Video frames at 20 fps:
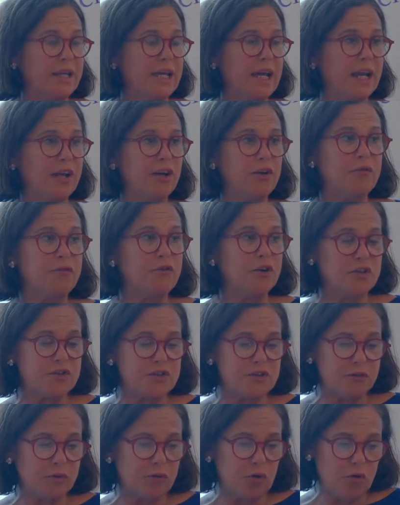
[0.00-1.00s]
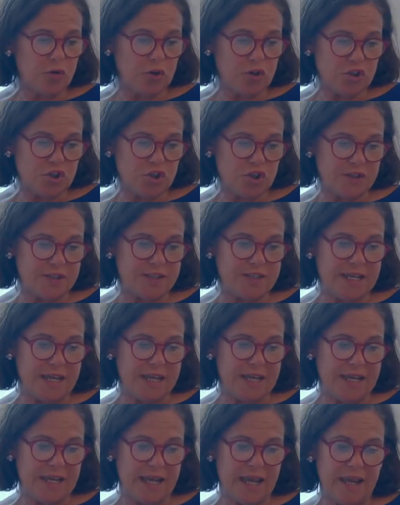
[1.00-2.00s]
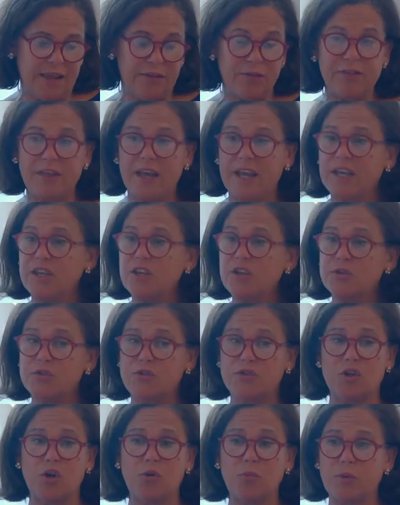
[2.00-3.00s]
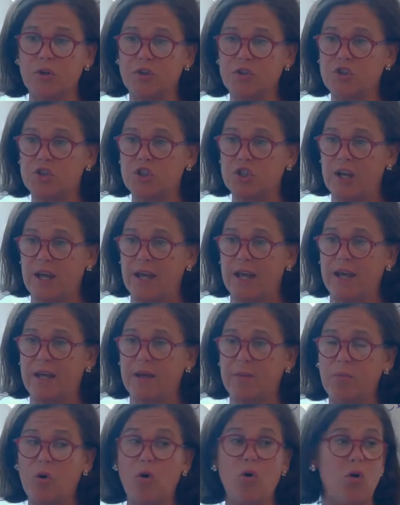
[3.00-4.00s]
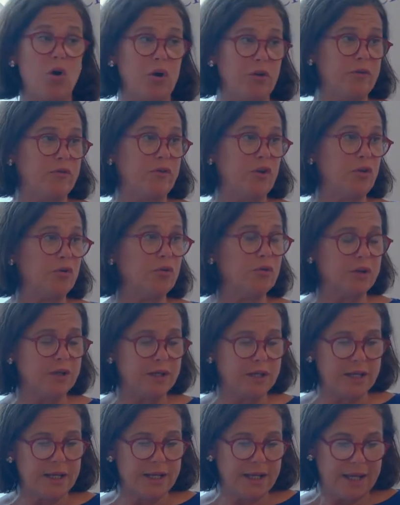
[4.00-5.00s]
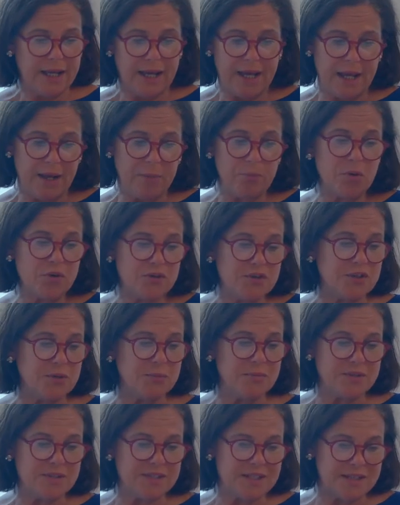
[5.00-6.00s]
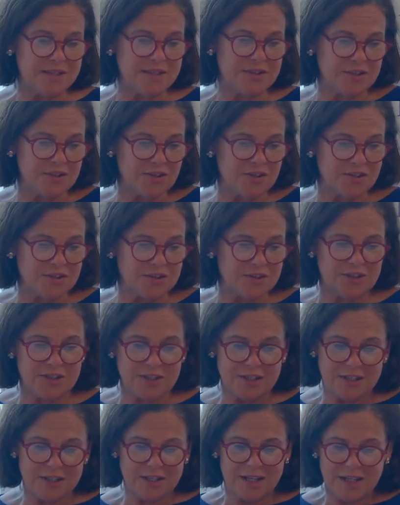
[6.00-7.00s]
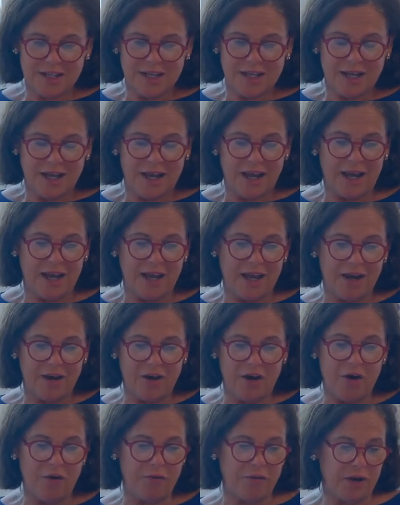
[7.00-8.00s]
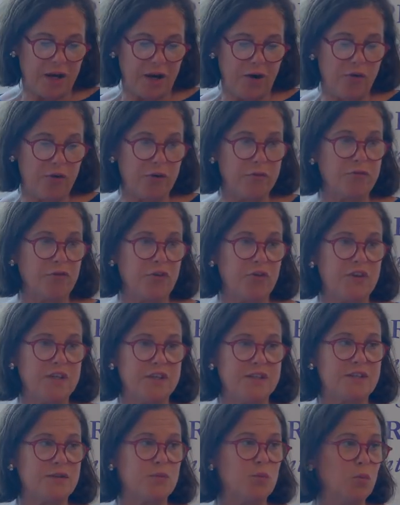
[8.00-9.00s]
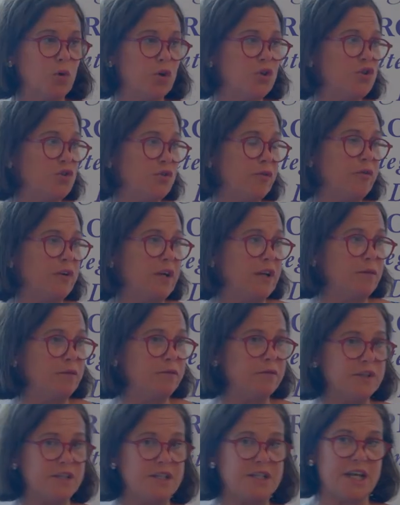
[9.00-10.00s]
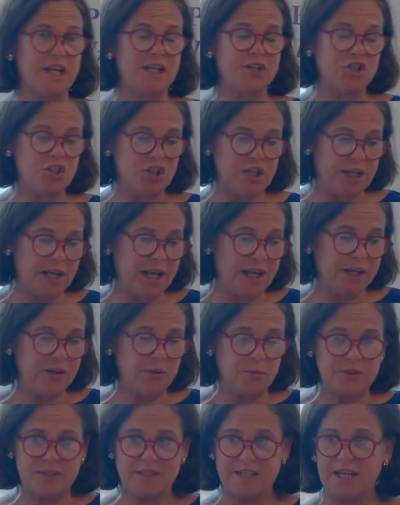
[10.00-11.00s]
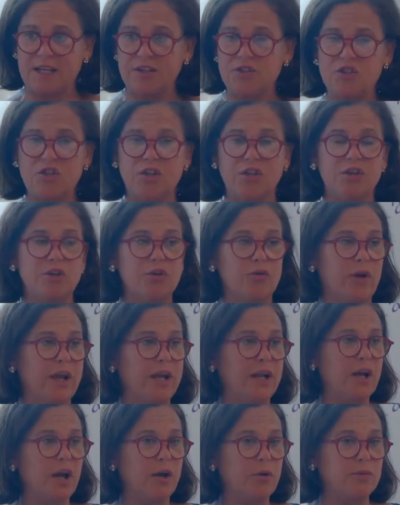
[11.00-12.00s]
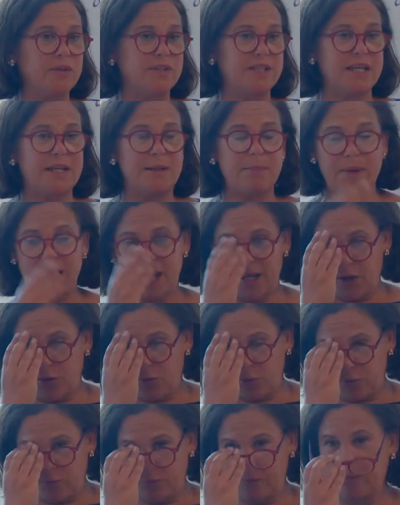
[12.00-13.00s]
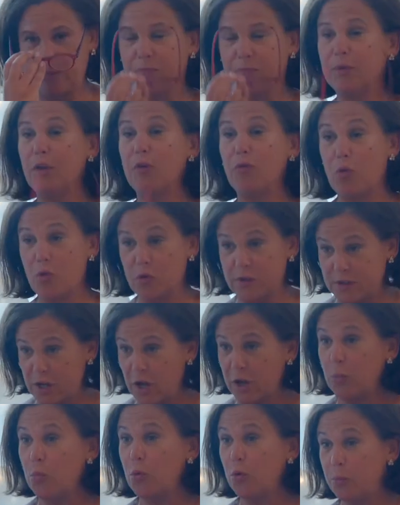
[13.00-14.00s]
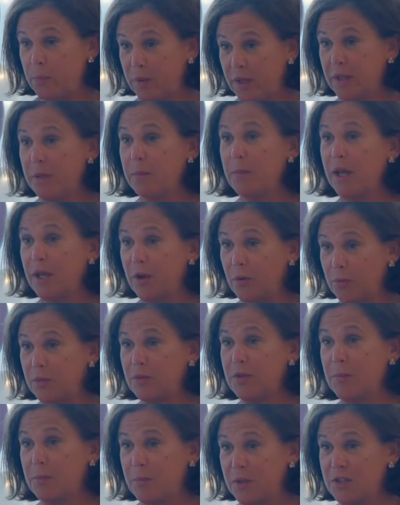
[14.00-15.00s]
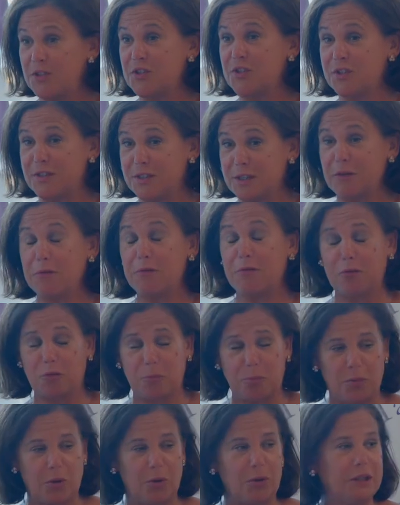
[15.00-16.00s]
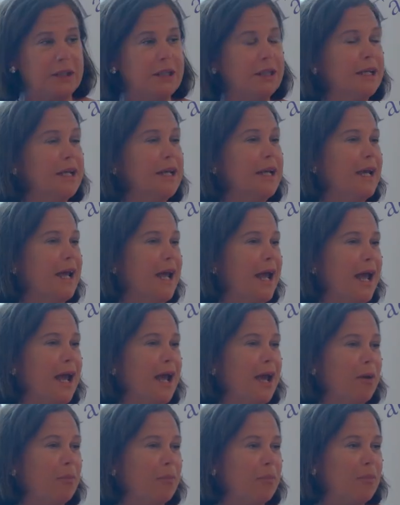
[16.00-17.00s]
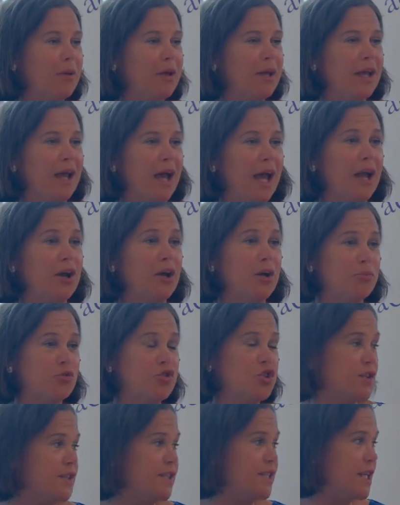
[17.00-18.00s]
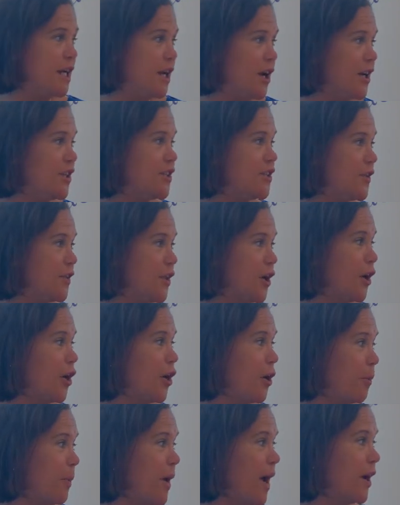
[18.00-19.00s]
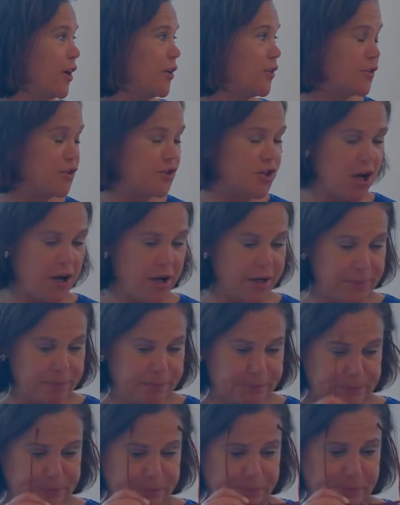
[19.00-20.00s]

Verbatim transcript: can I first of all just say uh, thank you so much, um, all of you, uh, Muslim sisters. Uh, of Eire for this wonderful invitation. And I was saying to Lorraine, I was in Mayo of course, I would be in Mayo when they beat us in the football. Um, and I'm just delighted that I got back on time